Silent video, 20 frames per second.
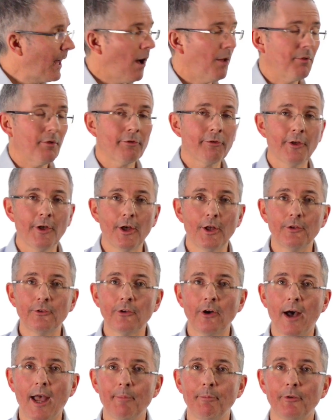are the third
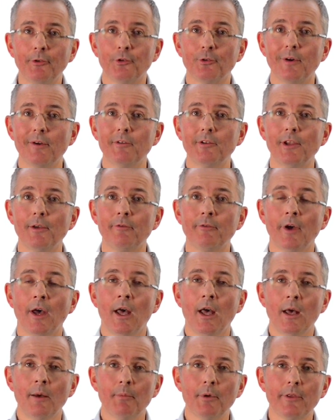type of derivative,
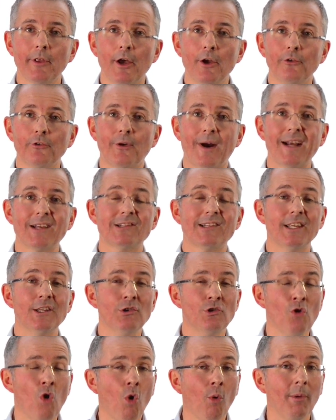but those are actually
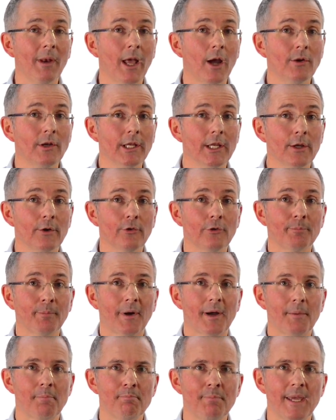normally only used
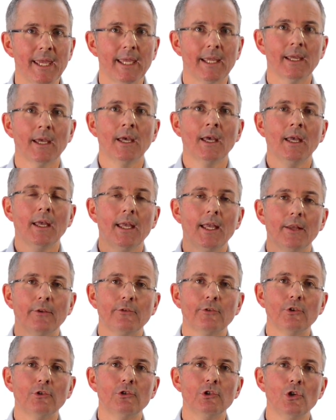by big
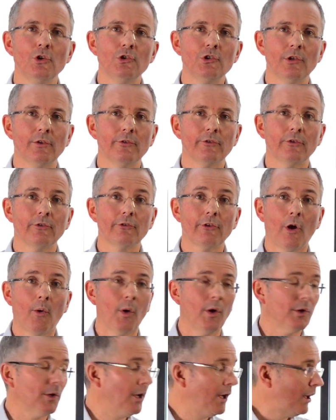institutions and so
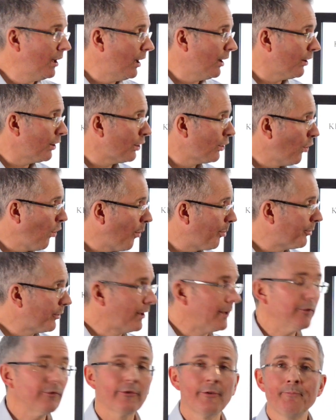on, and
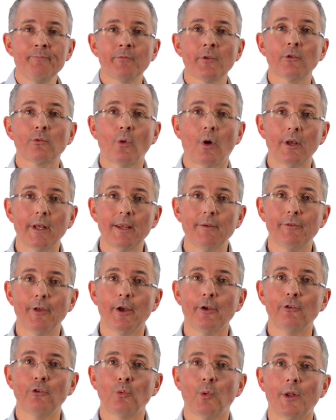corporates. So I'll leave
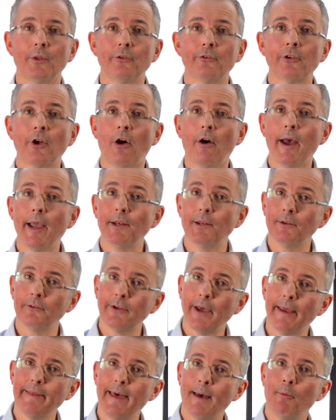those to one side and
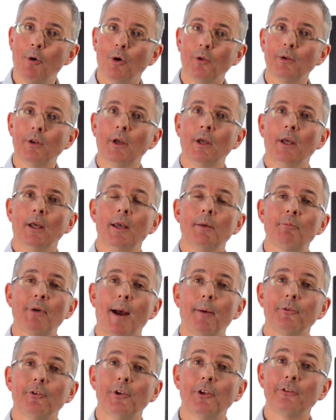take them on
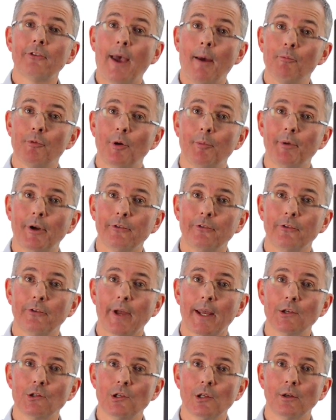perhaps in a separate
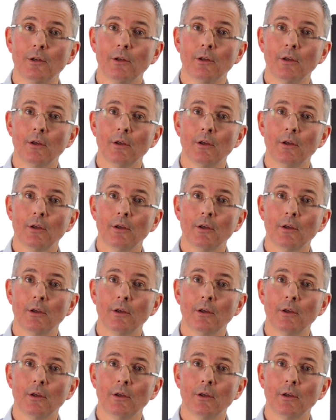presentation.